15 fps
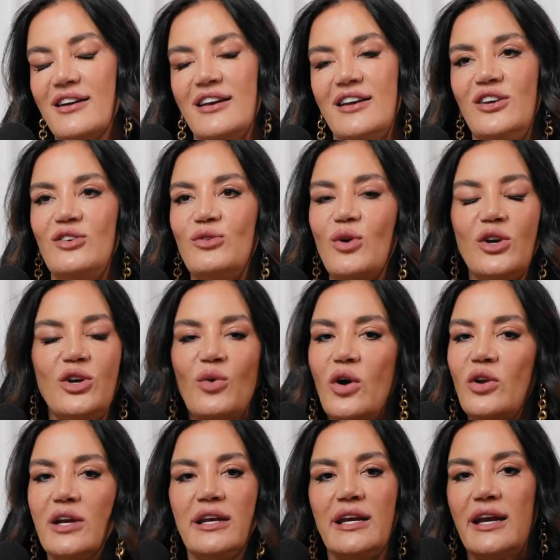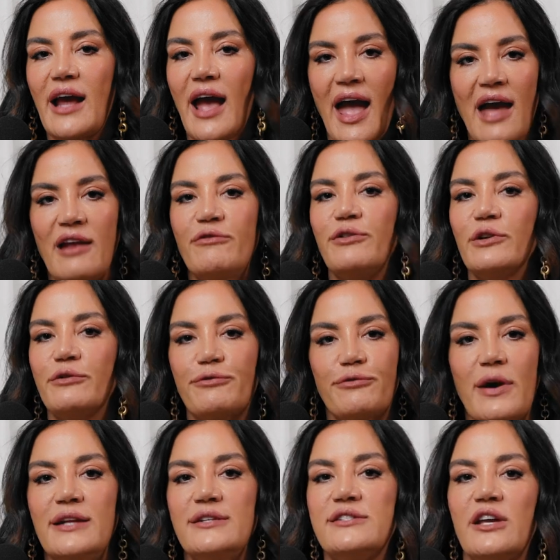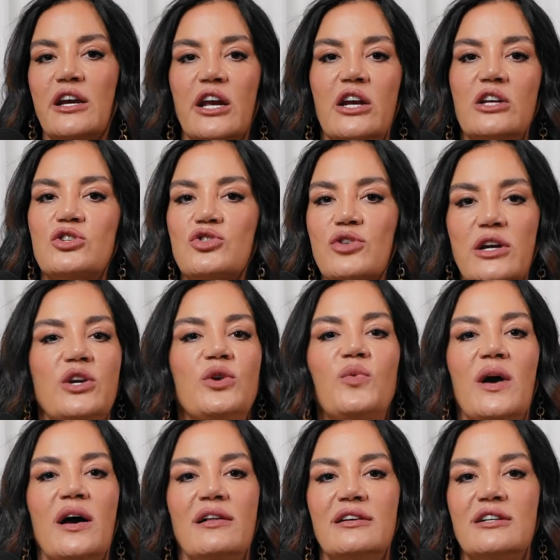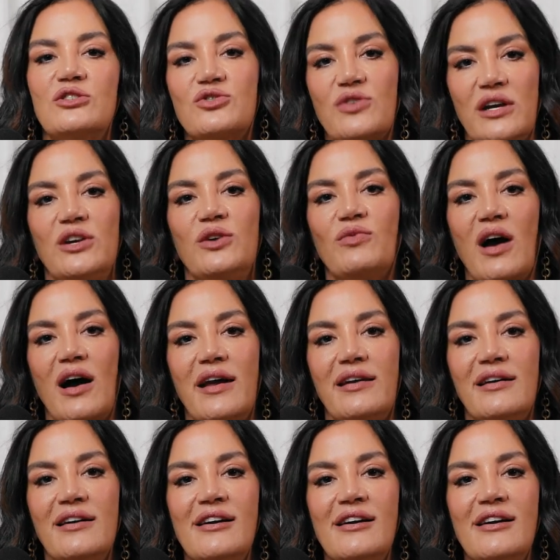You only need a handful of friends that are going to treat you well and treat you right.